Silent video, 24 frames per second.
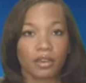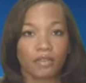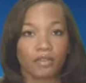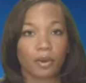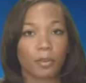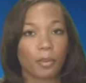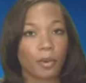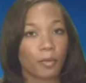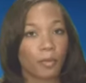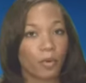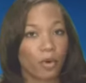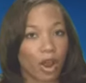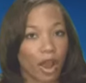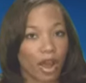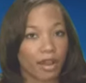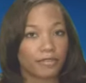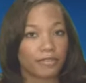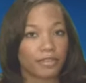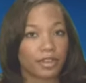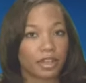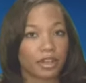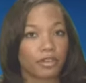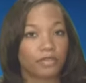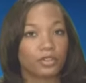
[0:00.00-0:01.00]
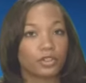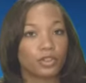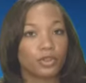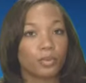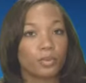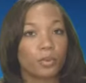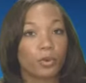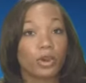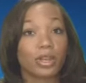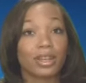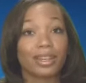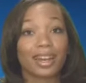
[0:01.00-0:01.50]
from a profit of
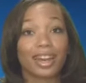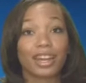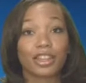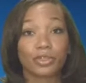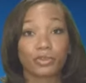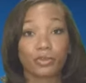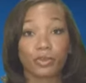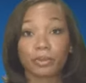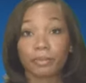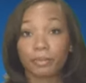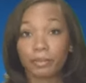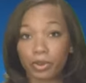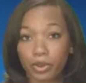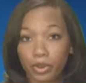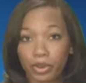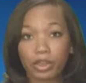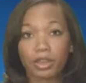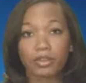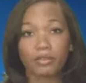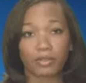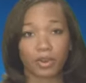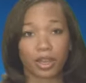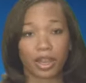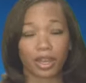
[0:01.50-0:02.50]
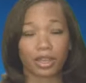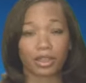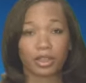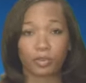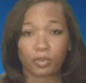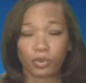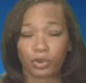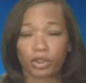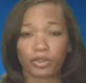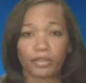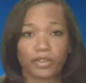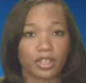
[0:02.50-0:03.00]
2.93 billion rand the
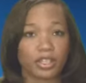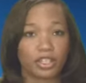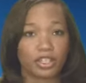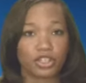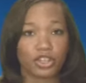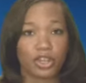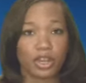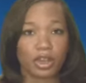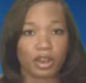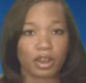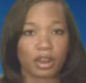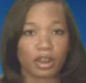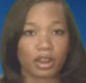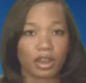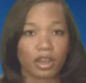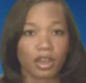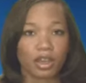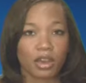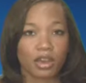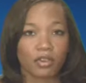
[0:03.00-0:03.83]
previous year.